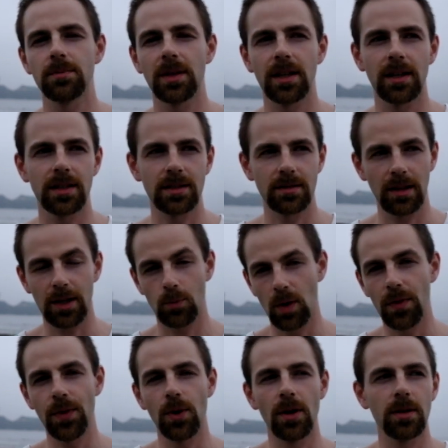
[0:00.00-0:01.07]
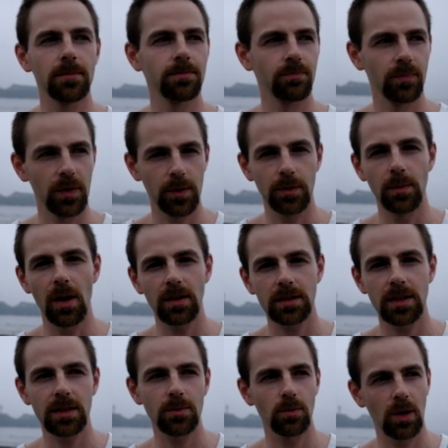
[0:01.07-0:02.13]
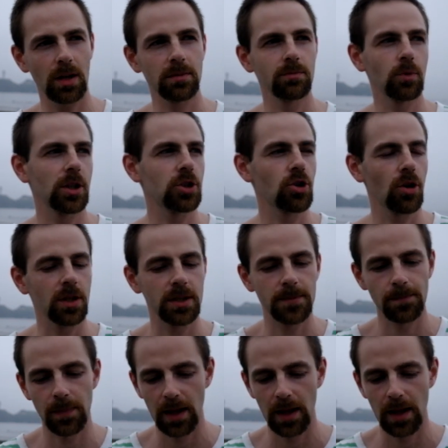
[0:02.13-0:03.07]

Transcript: because like 1/3, 3 boxes, one choice.